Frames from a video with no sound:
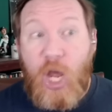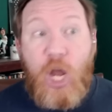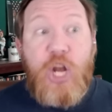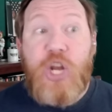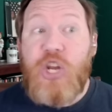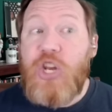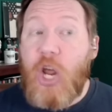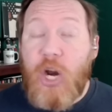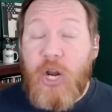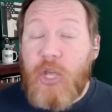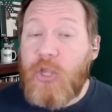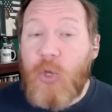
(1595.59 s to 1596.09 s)

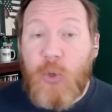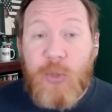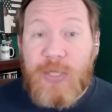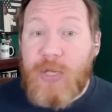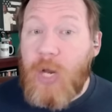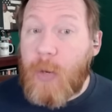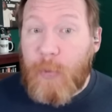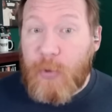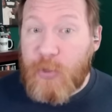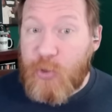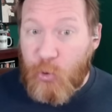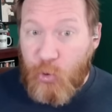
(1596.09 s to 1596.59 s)
None of those
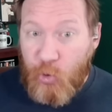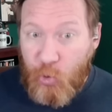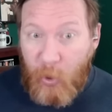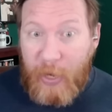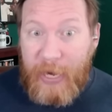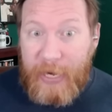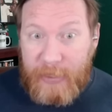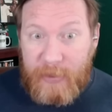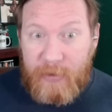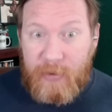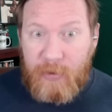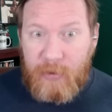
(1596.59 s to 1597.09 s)
numbers are
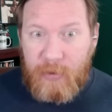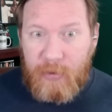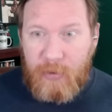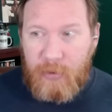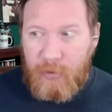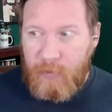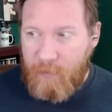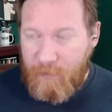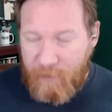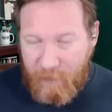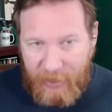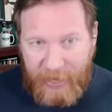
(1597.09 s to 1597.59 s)
great,
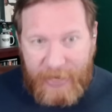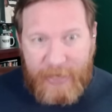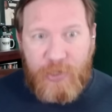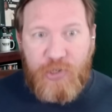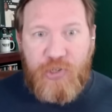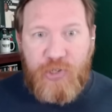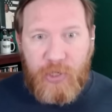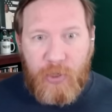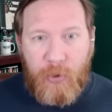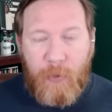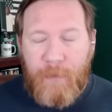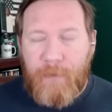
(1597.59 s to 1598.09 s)

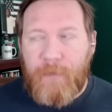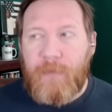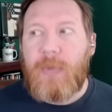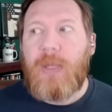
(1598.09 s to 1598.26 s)
mind you.